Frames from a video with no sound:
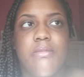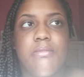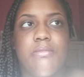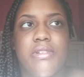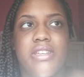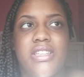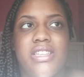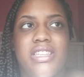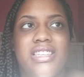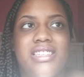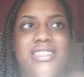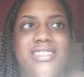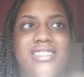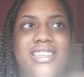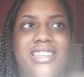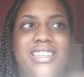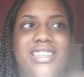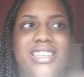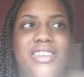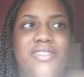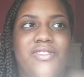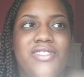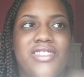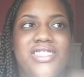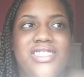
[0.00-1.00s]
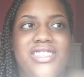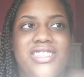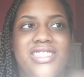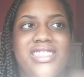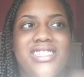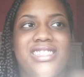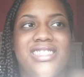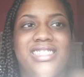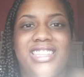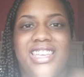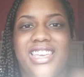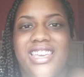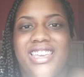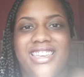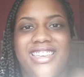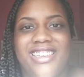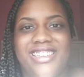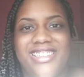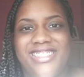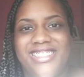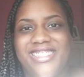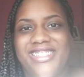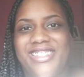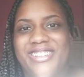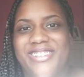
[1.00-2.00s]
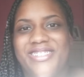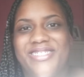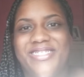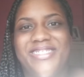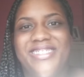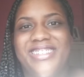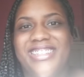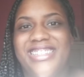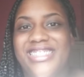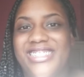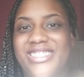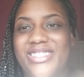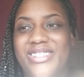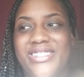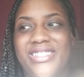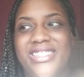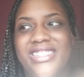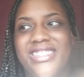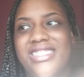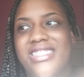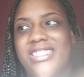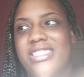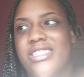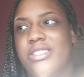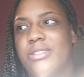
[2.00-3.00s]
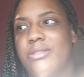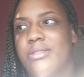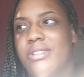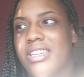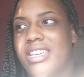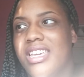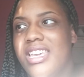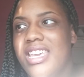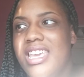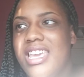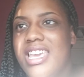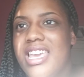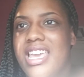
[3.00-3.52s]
But he said even to this day he still listens to it.